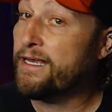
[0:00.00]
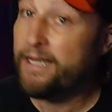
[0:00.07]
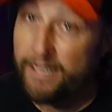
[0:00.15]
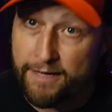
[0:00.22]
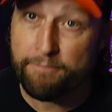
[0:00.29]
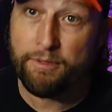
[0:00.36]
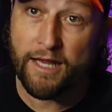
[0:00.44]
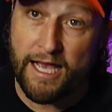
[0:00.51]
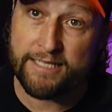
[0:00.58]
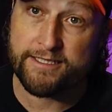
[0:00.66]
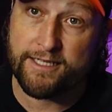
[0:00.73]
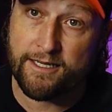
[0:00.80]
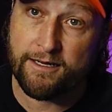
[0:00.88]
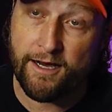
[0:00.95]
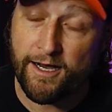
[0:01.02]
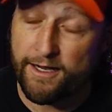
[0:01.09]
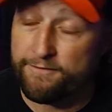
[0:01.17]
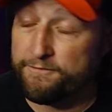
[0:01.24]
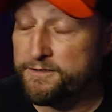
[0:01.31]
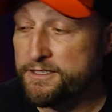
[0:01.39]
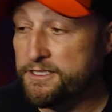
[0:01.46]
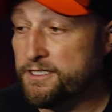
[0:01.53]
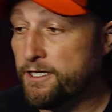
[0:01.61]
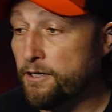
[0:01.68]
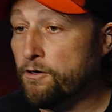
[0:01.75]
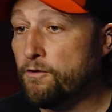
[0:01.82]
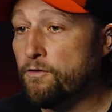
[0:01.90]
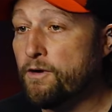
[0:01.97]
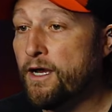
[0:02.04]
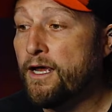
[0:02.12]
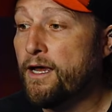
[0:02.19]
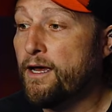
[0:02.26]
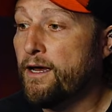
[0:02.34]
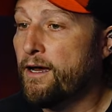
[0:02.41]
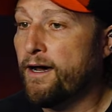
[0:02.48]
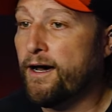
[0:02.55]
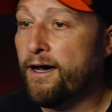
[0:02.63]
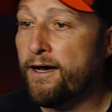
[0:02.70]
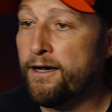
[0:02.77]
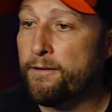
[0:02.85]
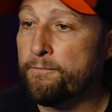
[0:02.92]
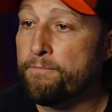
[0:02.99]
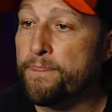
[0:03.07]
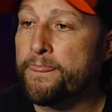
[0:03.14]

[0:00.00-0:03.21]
it blasted off. So I